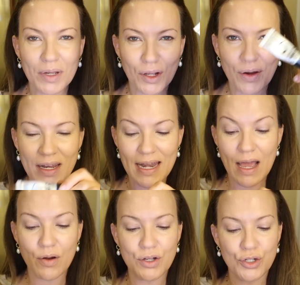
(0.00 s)
gonna go ahead
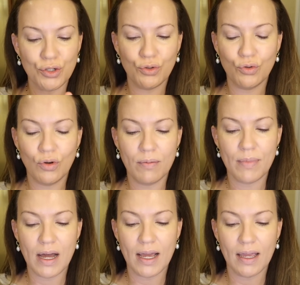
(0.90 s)
now and do
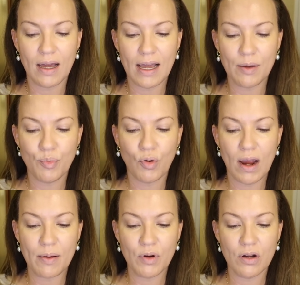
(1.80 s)
my eye
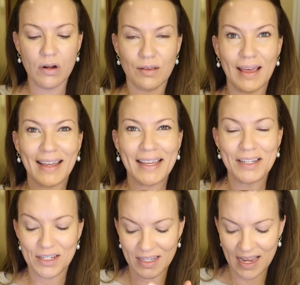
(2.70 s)
primer, so that can
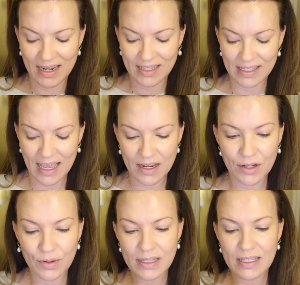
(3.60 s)
just kind of set and
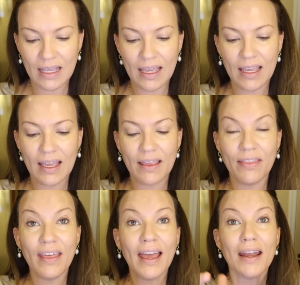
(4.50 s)
do its thing.
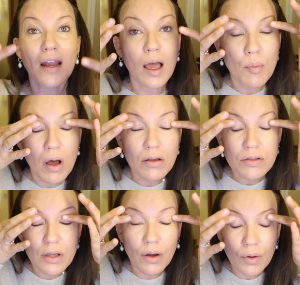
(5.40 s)
And then I'm
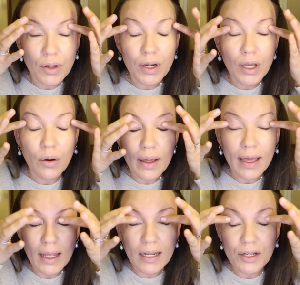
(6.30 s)
also gonna go
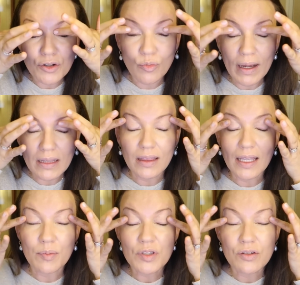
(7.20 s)
ahead and do my
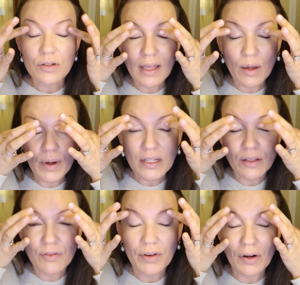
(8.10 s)
lips. Usually I wait
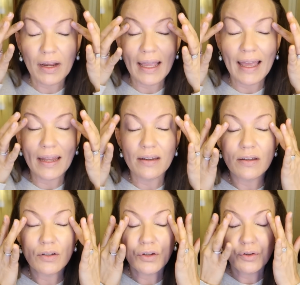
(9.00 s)
till the very end
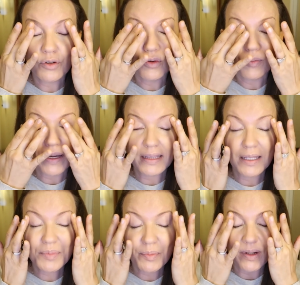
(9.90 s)
to do my
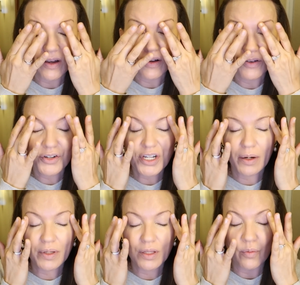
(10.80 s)
lips, but I'll
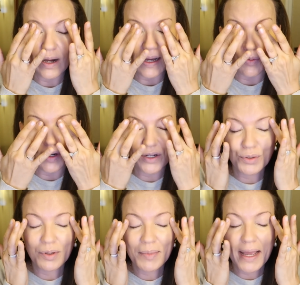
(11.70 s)
share with you why I wanted gonna
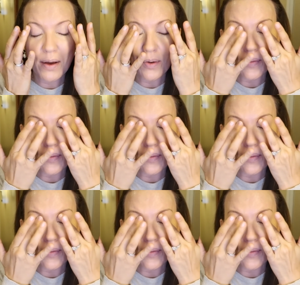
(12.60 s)
do them now.